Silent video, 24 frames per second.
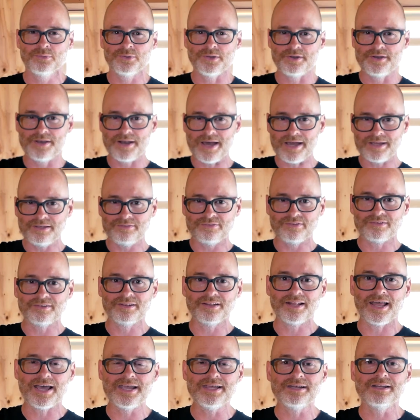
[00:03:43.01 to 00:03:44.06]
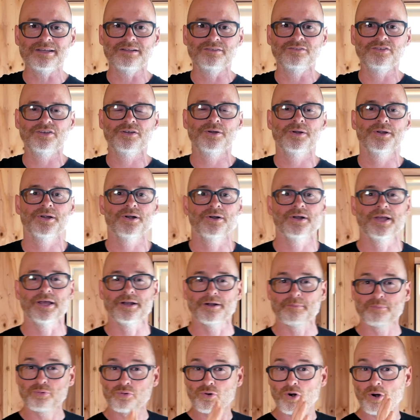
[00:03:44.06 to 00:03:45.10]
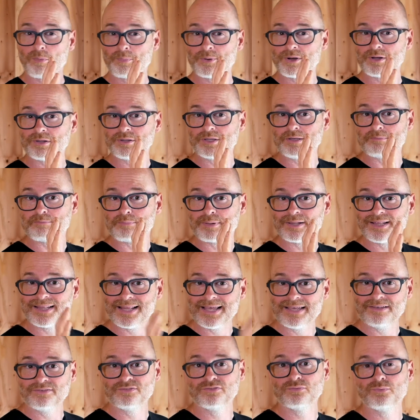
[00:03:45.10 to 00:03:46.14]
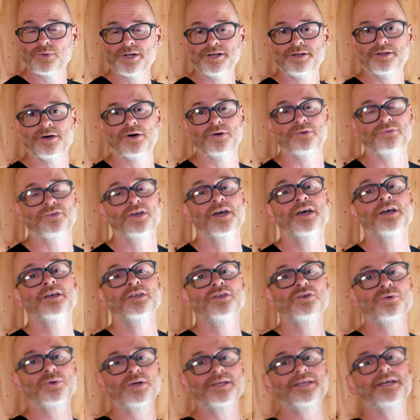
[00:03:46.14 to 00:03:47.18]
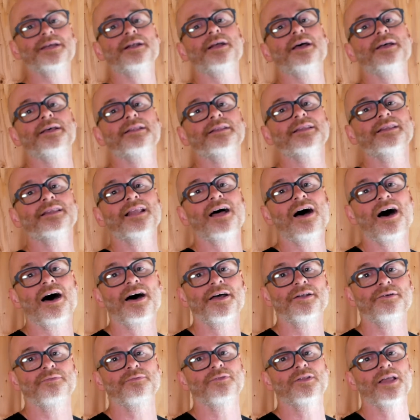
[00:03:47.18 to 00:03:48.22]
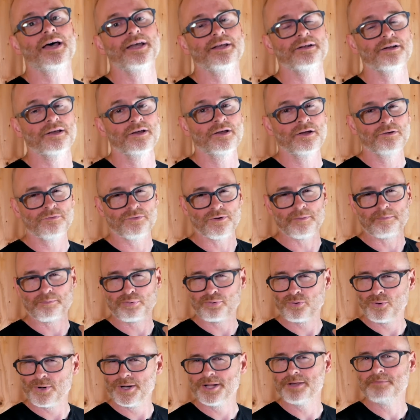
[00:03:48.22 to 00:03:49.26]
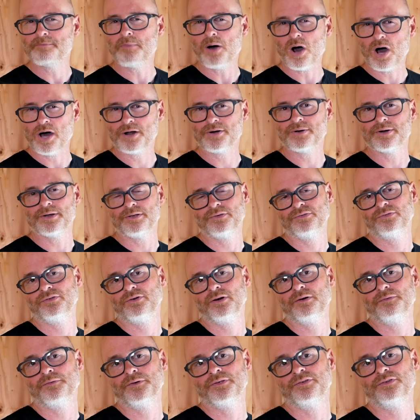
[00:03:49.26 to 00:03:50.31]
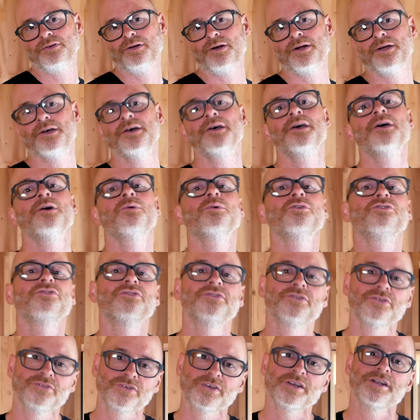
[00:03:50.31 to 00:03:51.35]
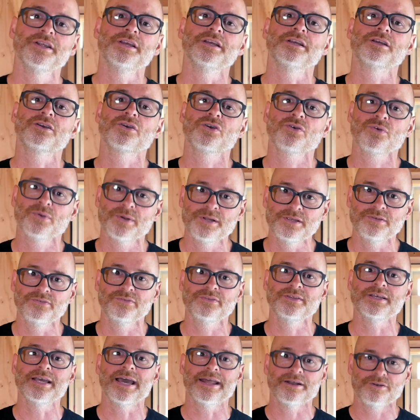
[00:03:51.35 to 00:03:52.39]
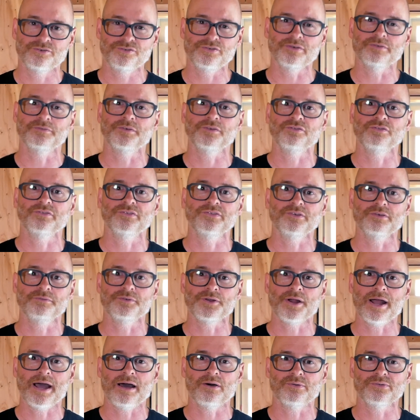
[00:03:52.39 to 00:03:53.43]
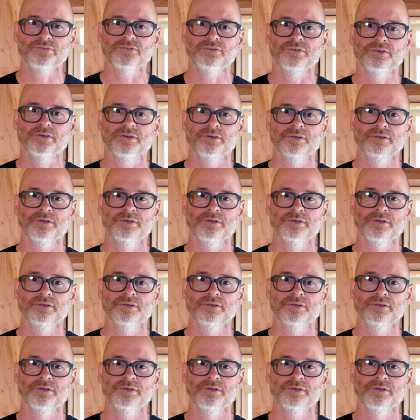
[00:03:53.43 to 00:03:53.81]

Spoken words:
with a nice light interior and appropriately placed windows, you can get a lot of light for a pretty moderate surface area, which is just going to increase the energy efficiency of your house.